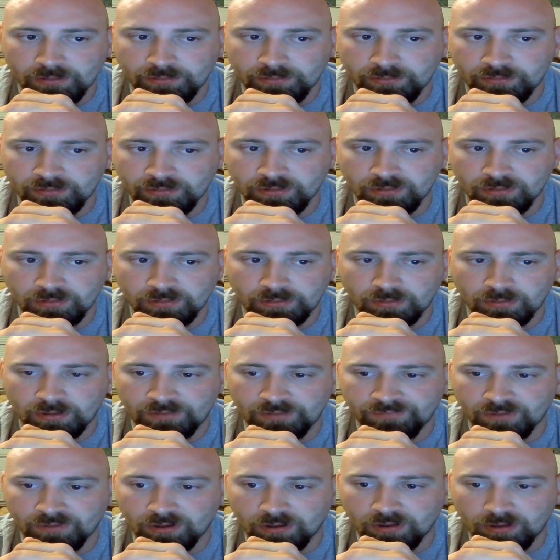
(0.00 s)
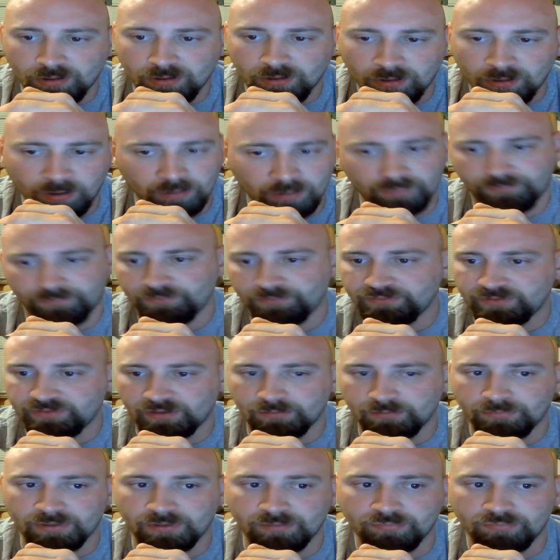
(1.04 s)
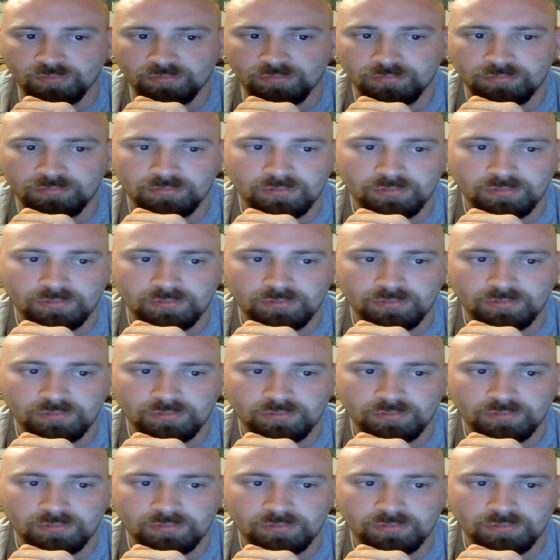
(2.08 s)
You literally will have all of the same people.